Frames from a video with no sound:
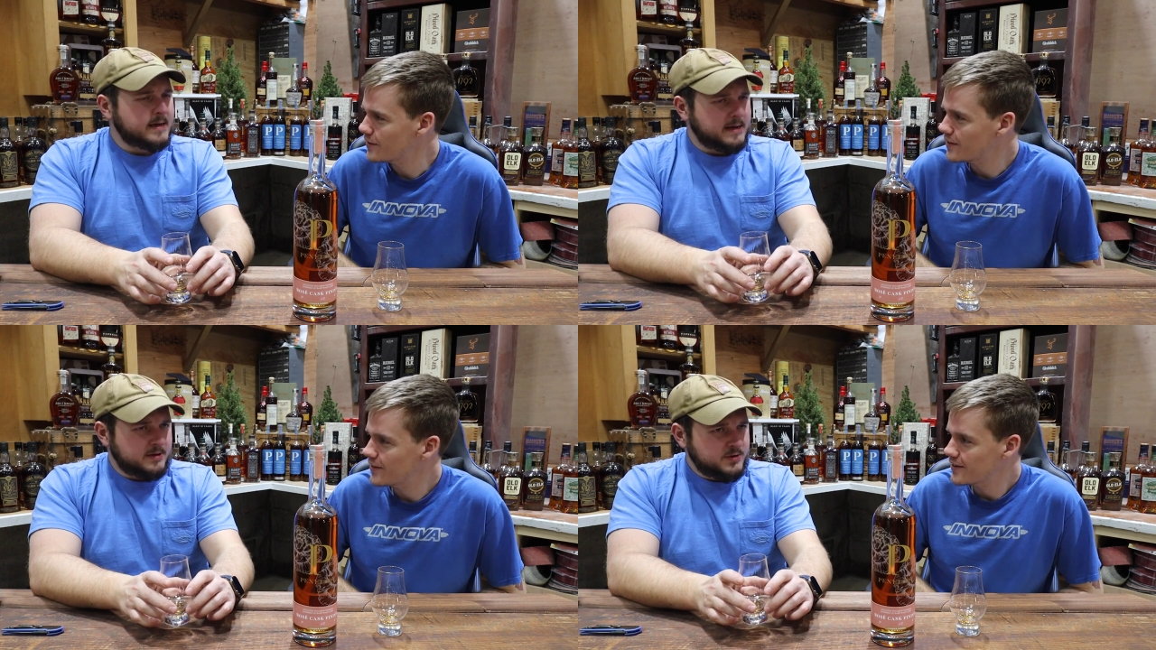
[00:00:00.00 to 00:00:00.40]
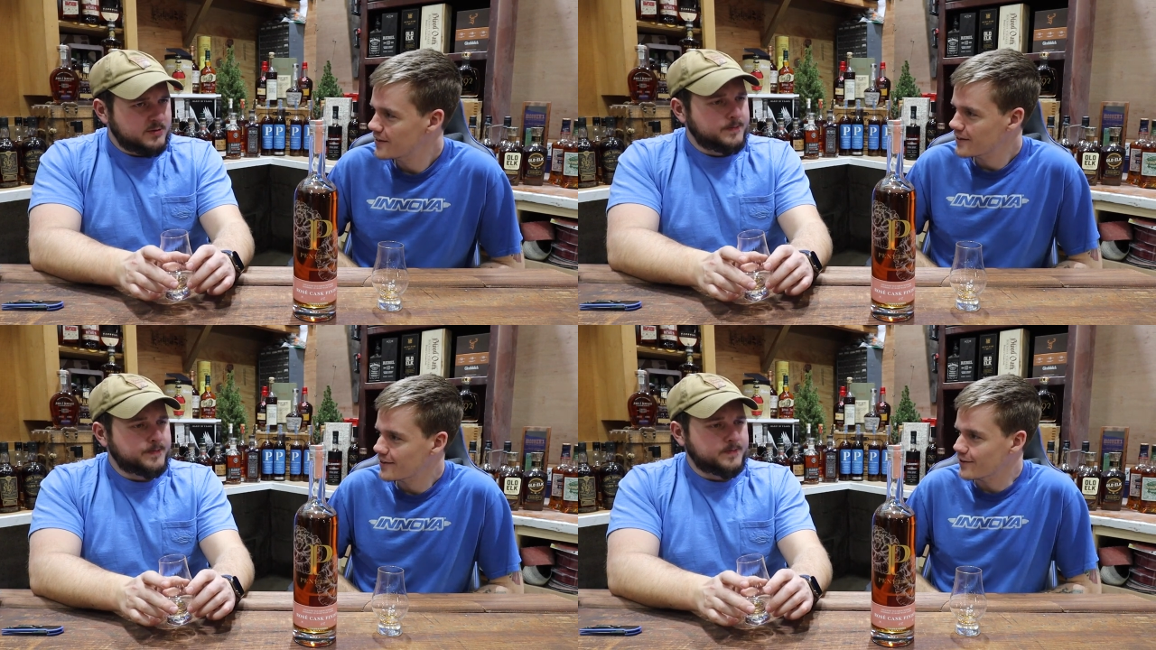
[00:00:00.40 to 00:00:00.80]

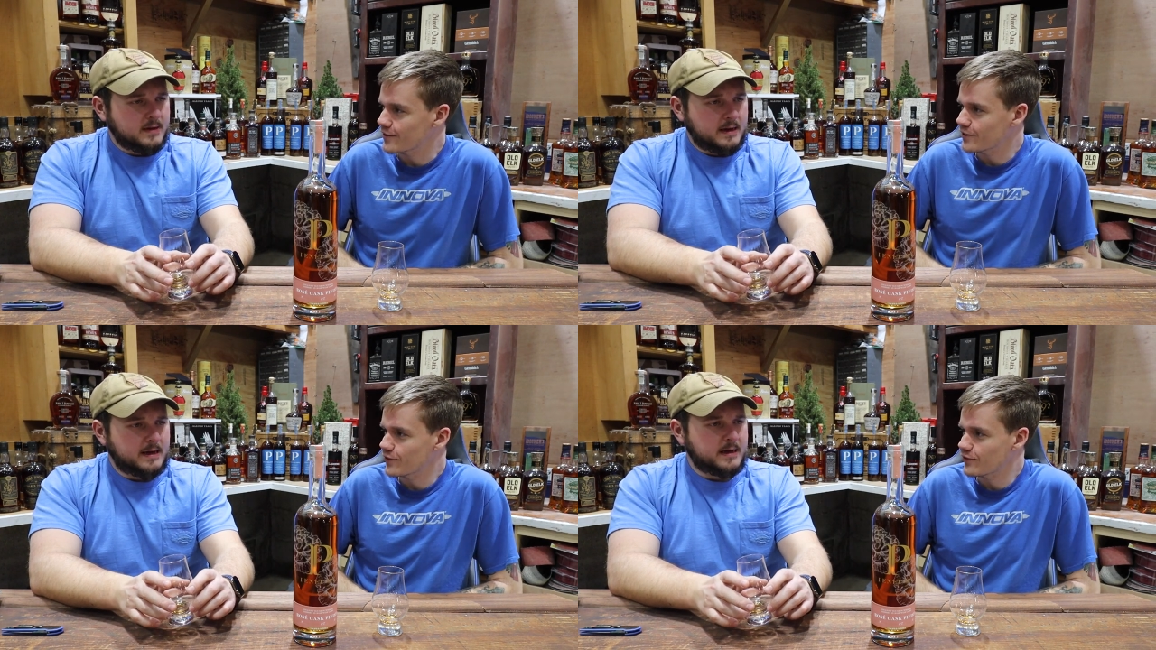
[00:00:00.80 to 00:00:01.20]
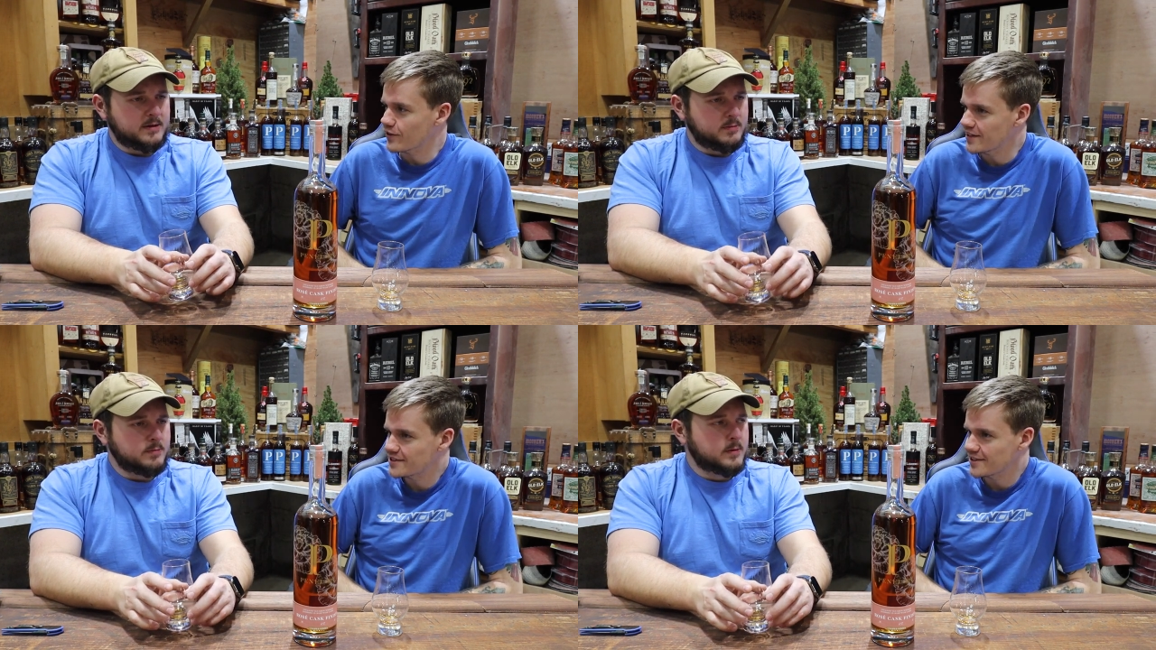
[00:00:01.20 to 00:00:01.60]
Speaker 1: Yes. The the yeah,
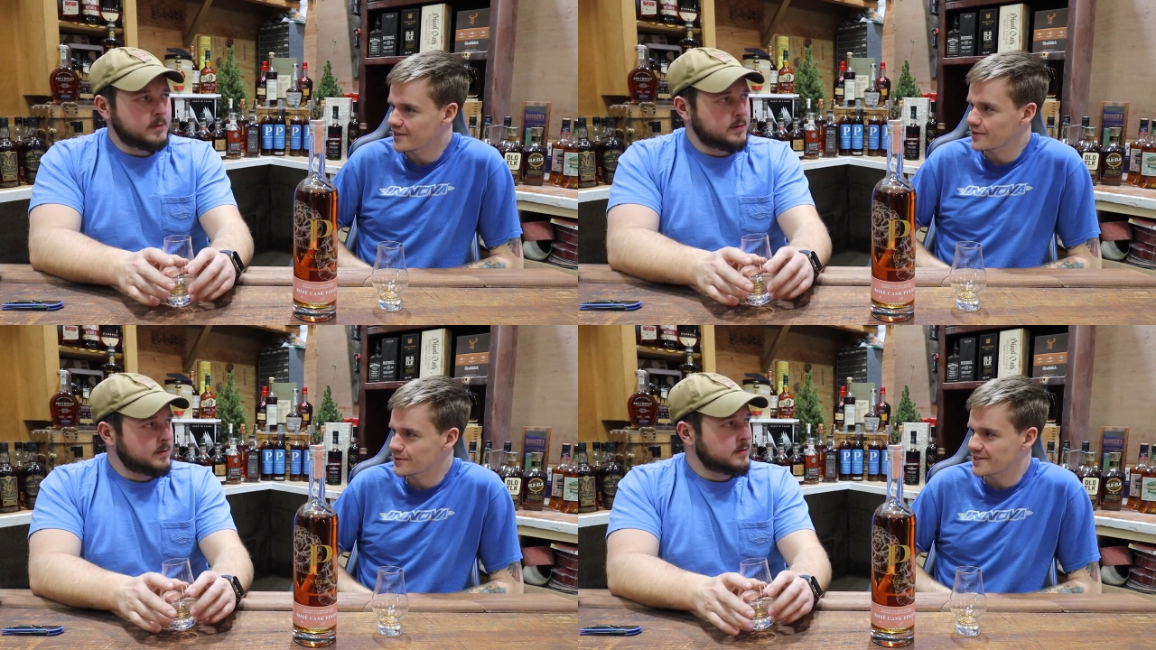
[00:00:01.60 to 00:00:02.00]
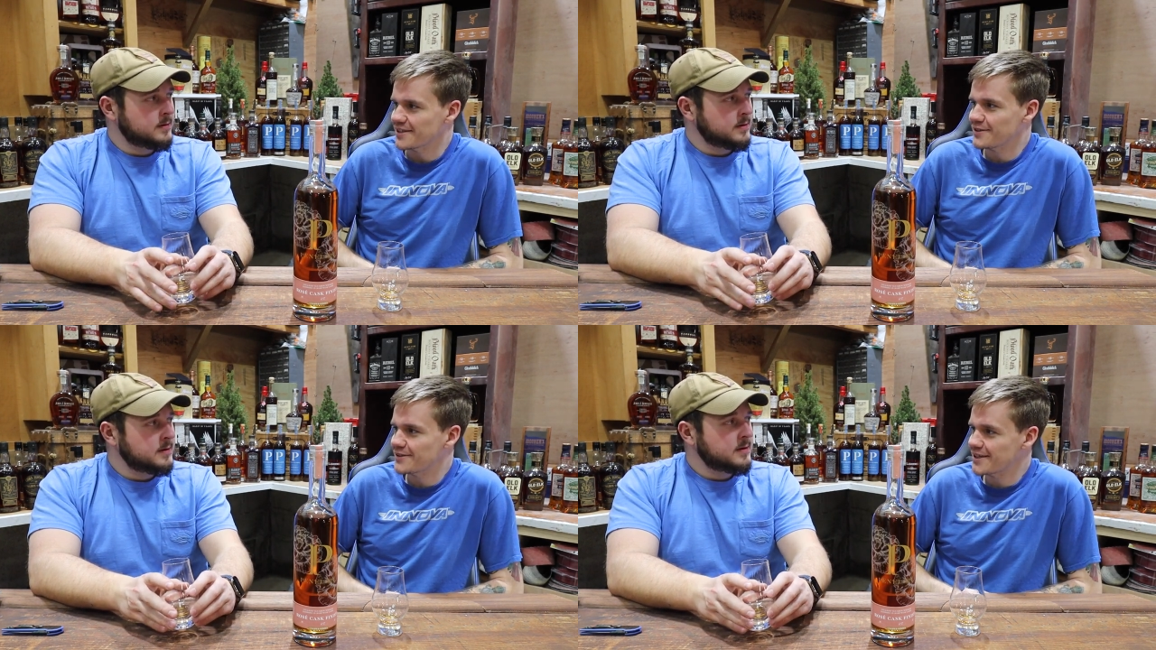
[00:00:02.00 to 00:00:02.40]
Valencia was
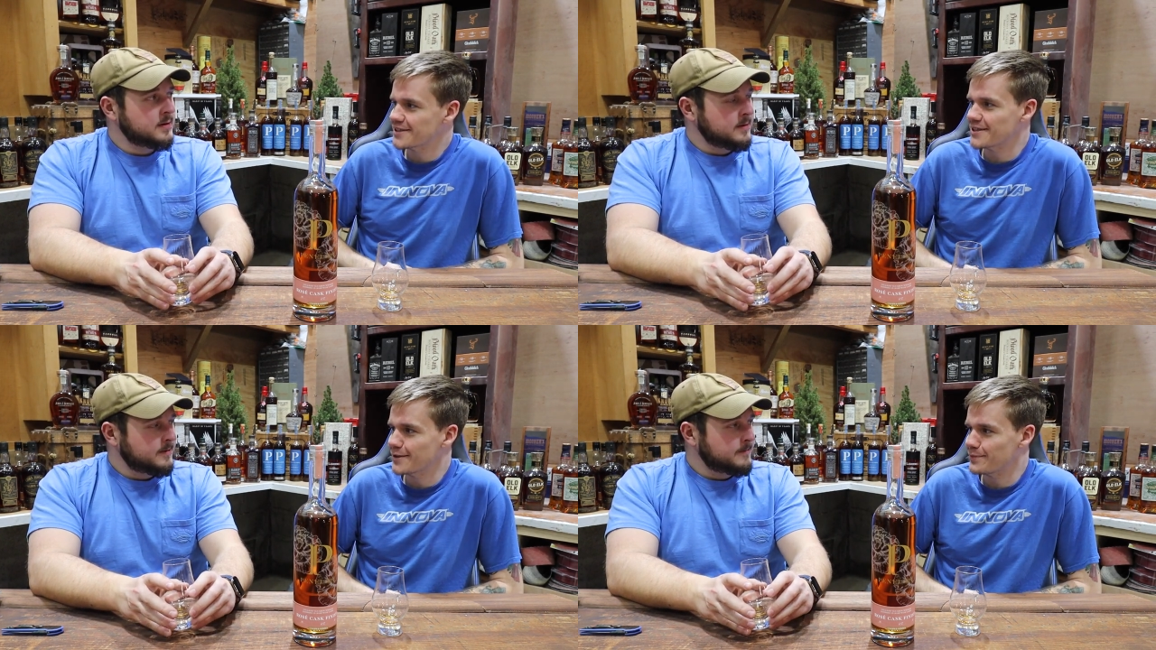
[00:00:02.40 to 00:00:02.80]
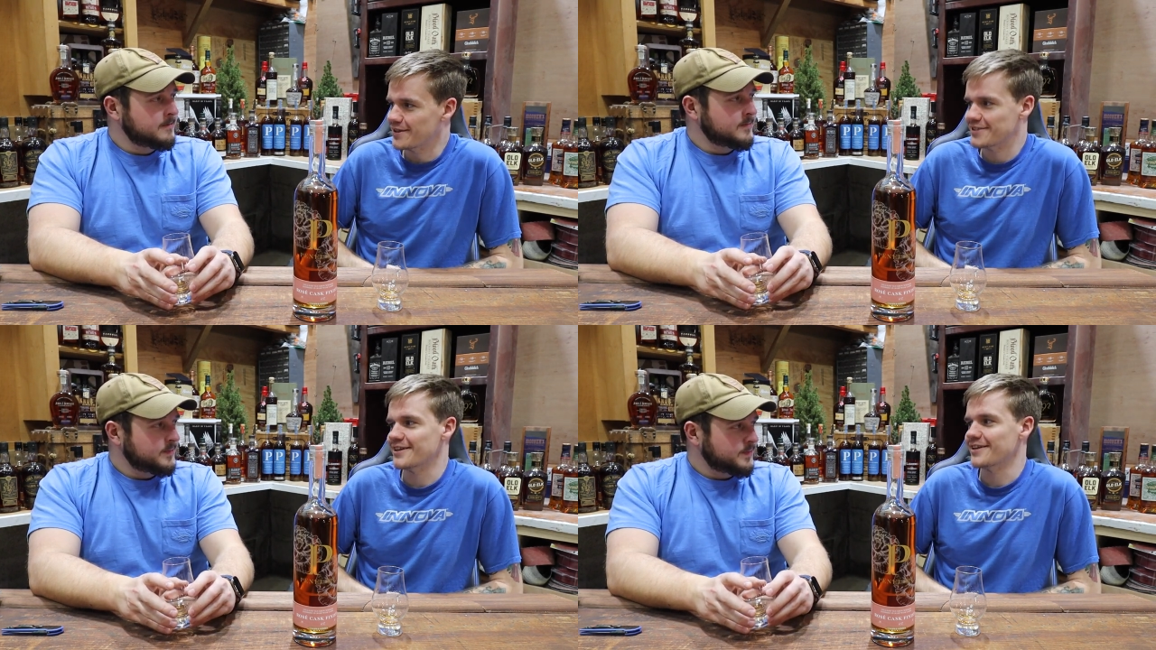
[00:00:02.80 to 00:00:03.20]
like you take a sip
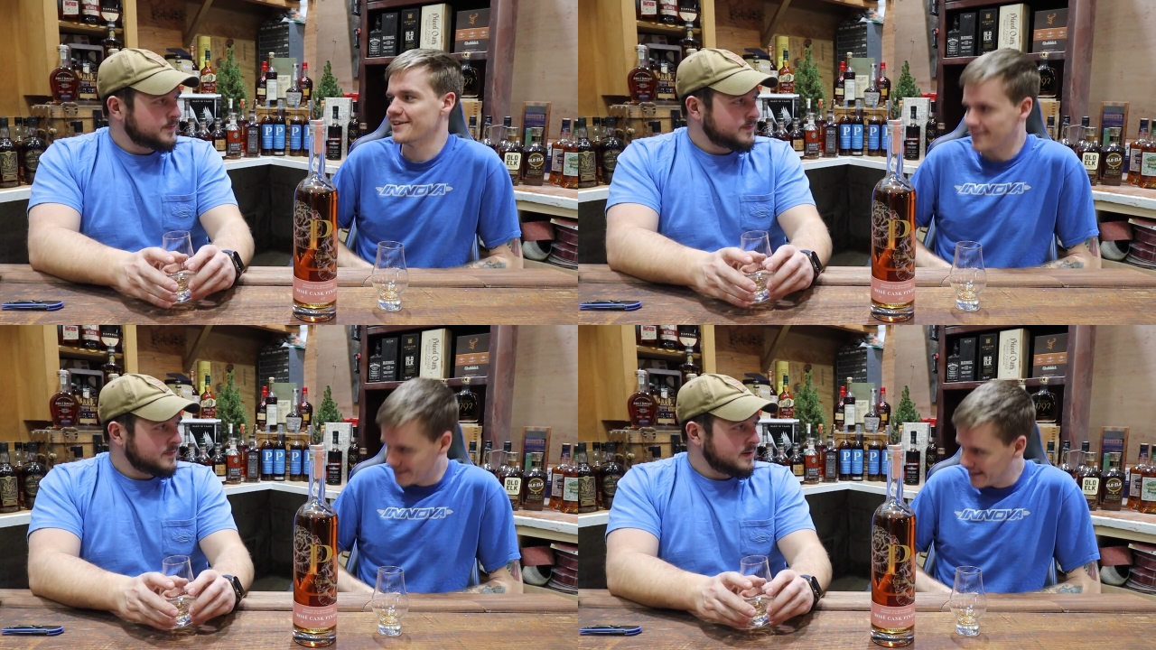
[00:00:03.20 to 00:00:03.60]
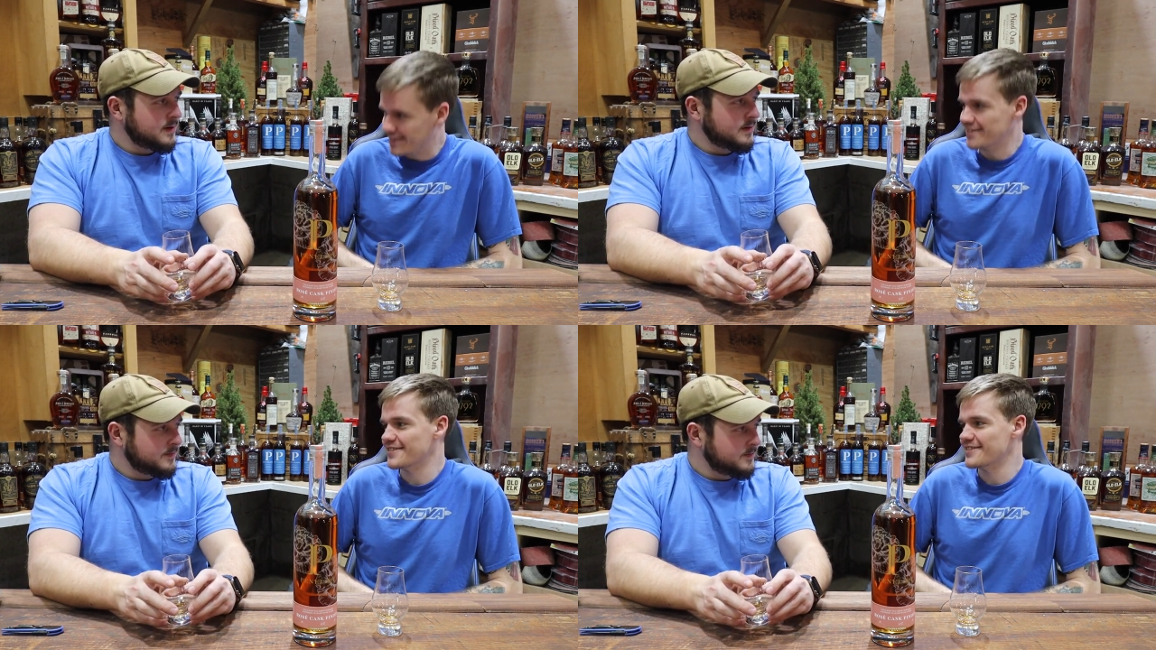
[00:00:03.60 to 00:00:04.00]
and it's like
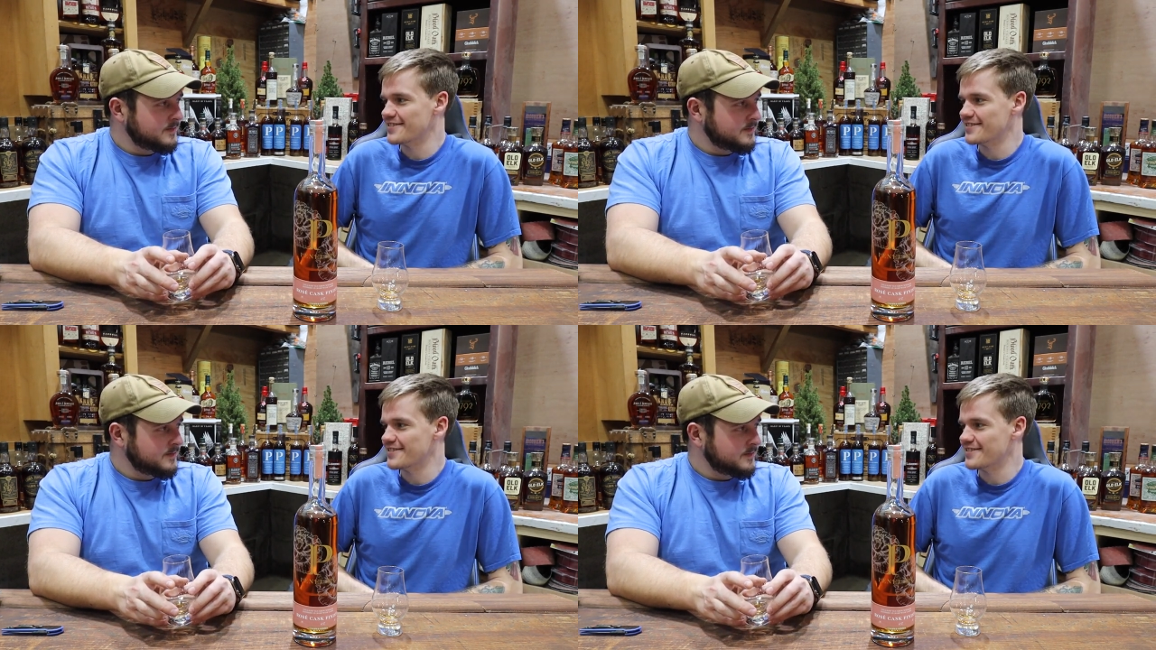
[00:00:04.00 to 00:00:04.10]
that